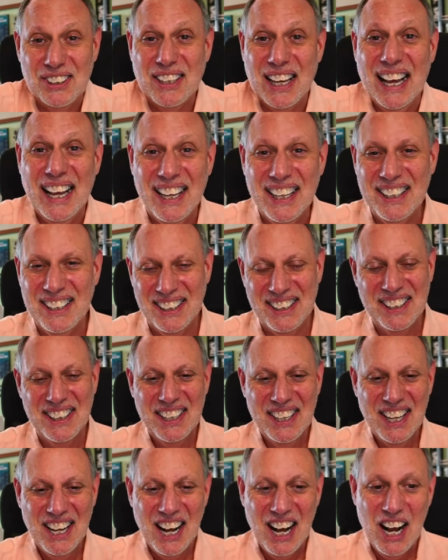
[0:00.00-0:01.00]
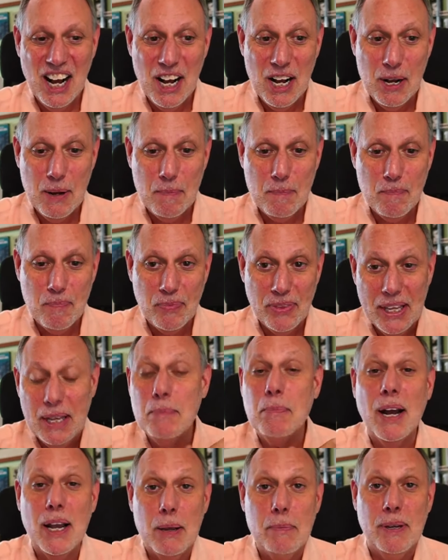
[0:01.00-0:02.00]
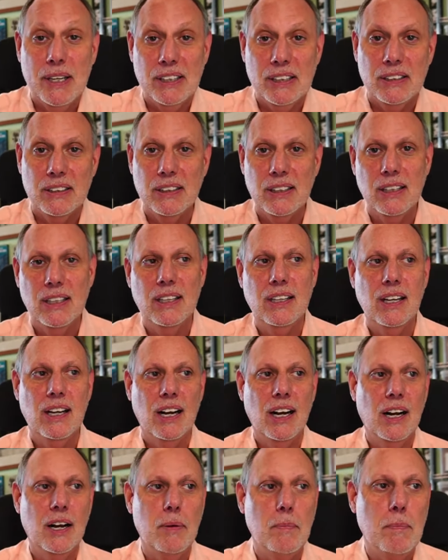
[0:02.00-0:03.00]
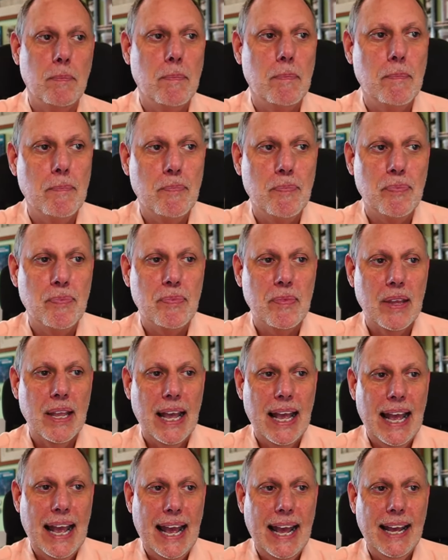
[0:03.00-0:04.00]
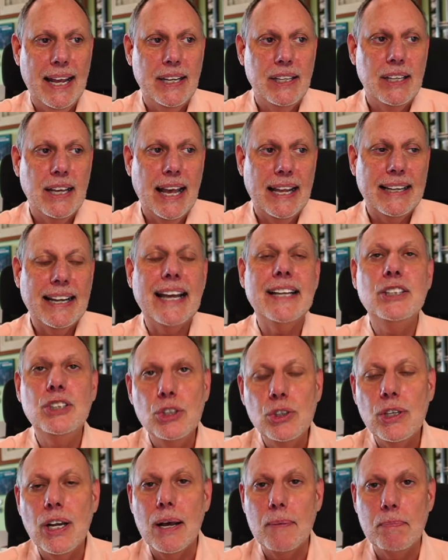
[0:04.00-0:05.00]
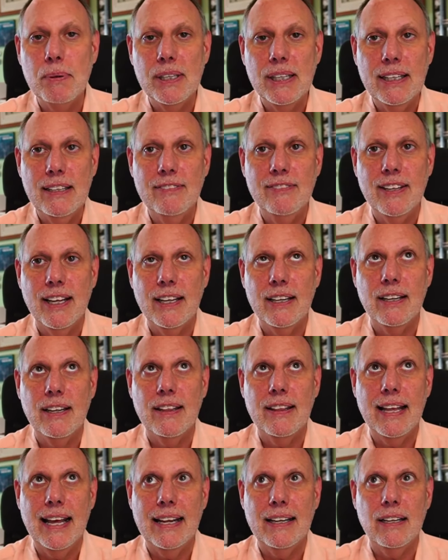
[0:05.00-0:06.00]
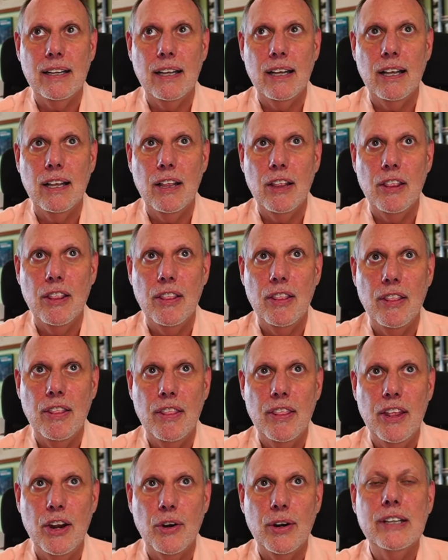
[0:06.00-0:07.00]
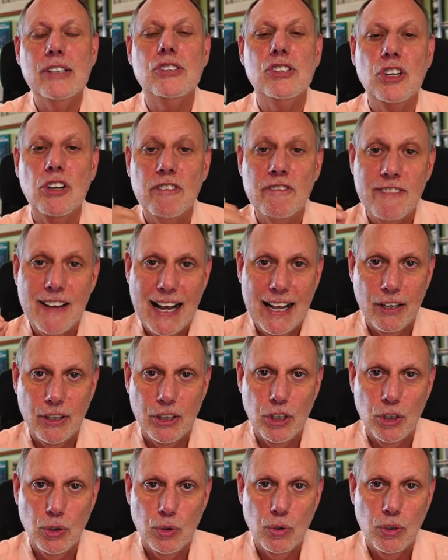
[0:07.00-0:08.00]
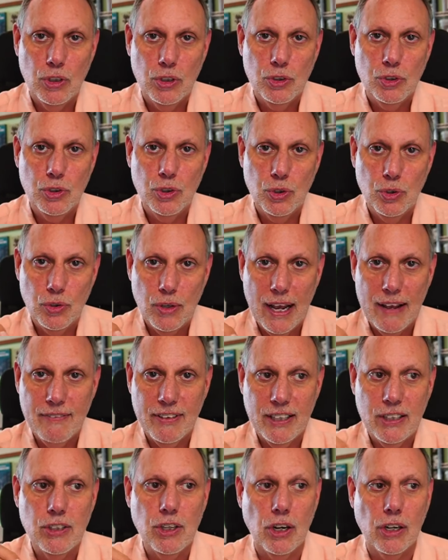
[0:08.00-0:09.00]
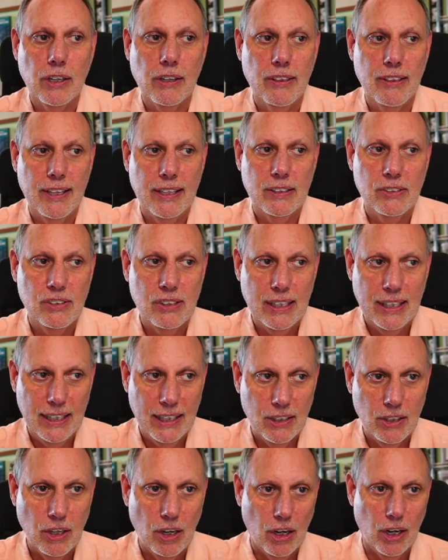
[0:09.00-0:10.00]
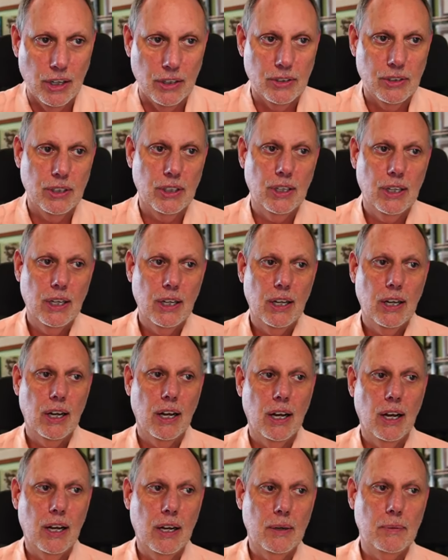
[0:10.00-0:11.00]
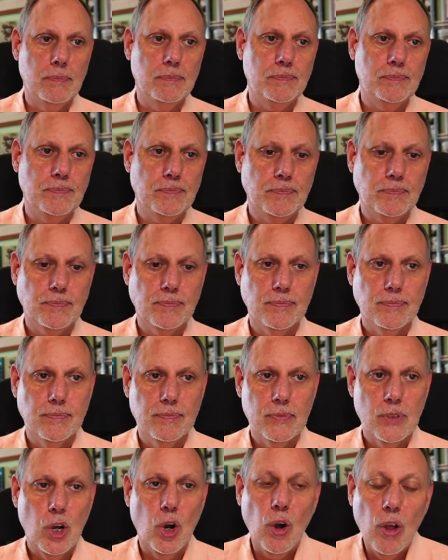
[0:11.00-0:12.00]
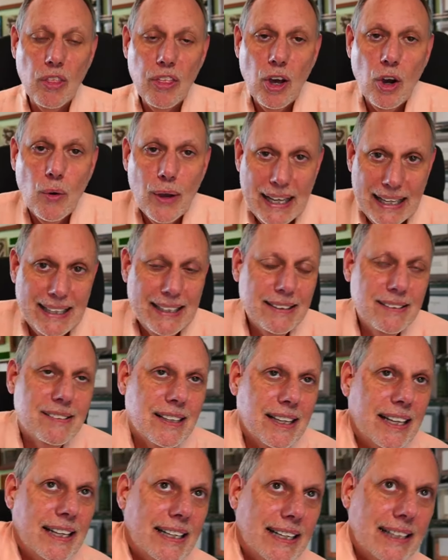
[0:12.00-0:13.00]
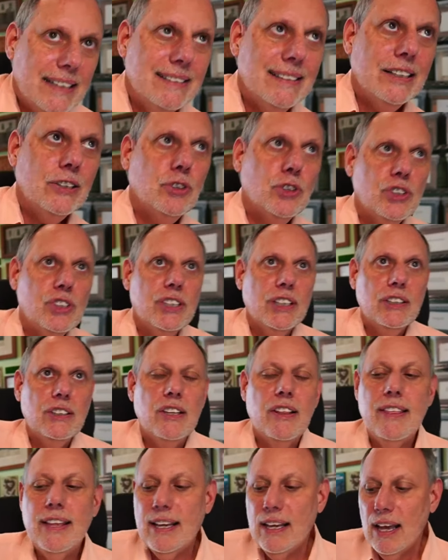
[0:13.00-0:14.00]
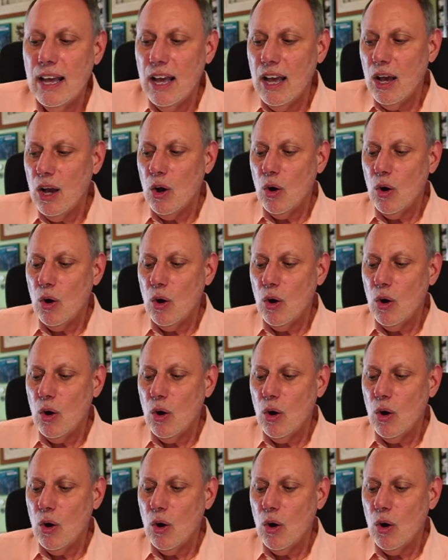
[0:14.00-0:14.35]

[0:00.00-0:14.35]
okay, um, in my opinion. Um, and and I do not believe that that there is no value to having dark things in art. Um, although it is it is interesting to think,